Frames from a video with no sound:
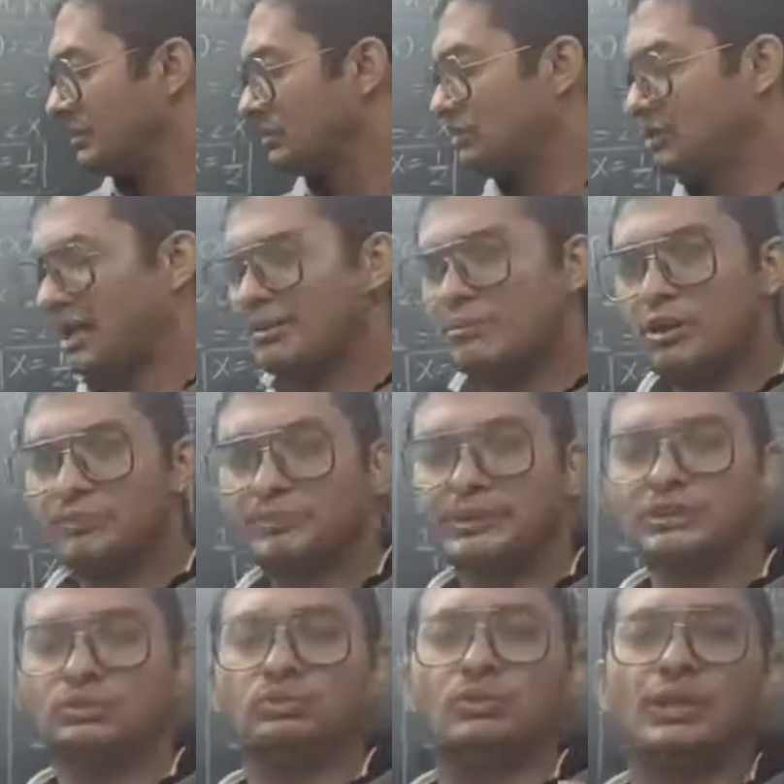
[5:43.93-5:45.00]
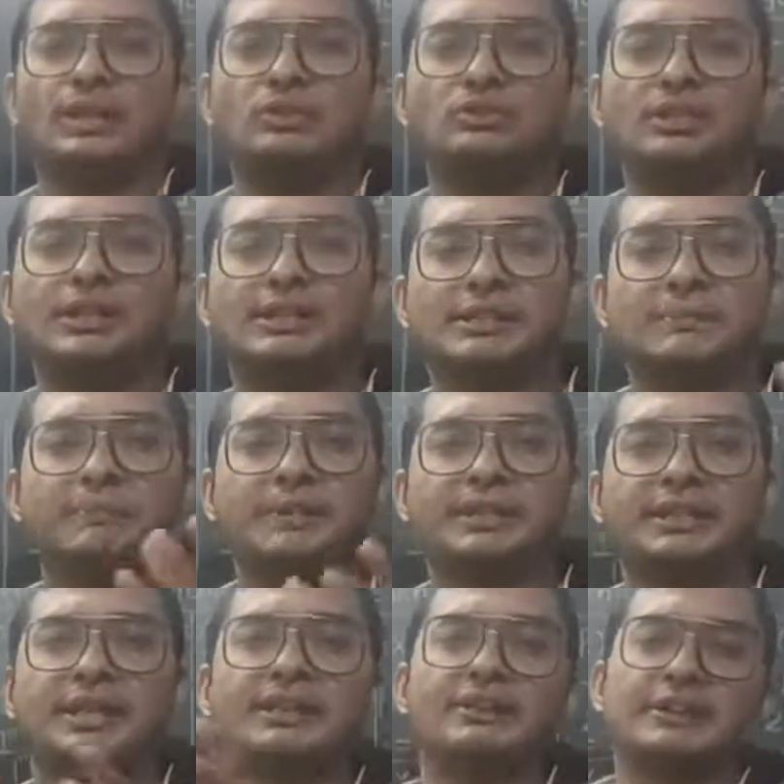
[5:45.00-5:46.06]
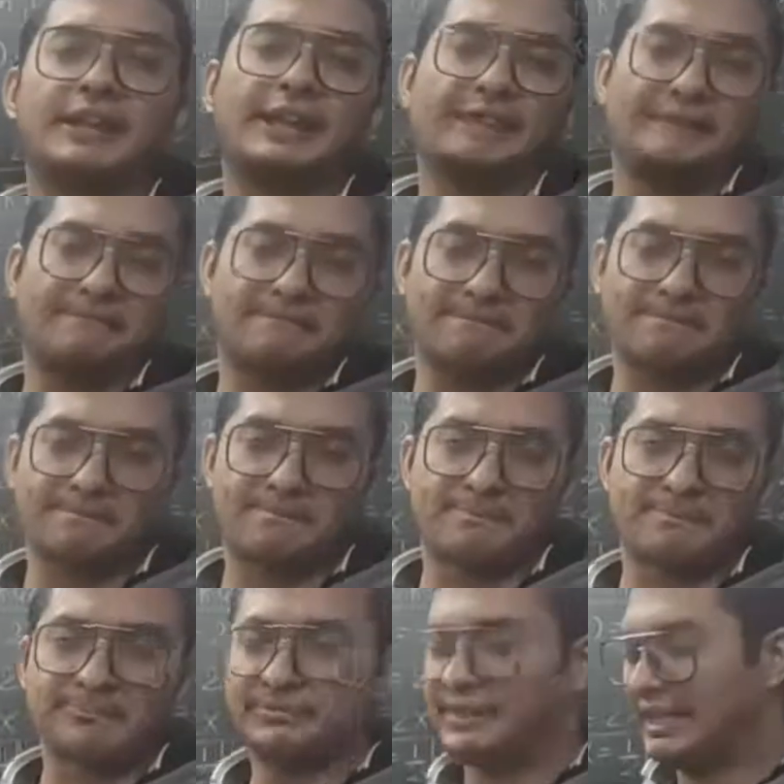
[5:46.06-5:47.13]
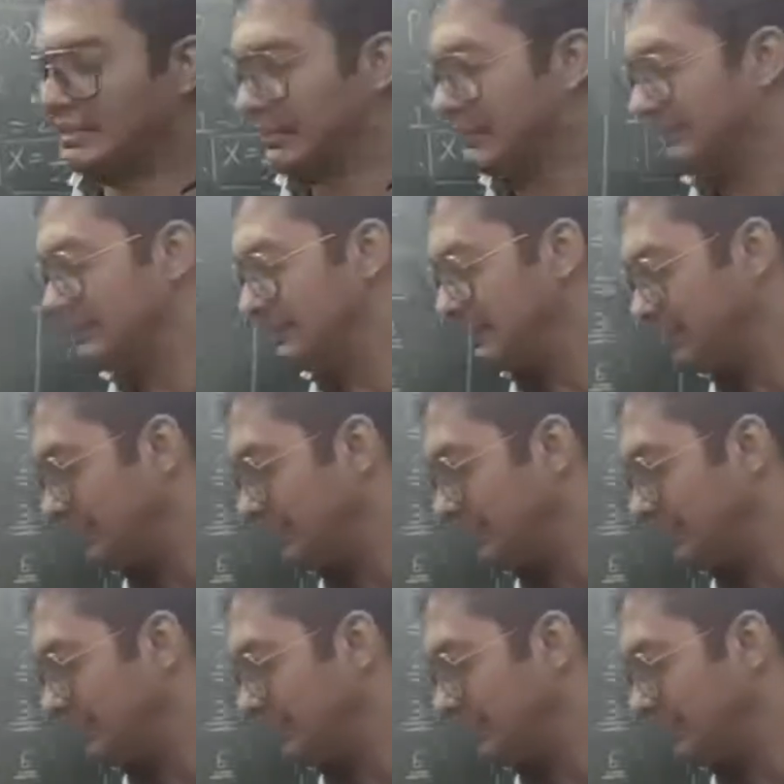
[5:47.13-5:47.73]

some of these values are repeated again. That is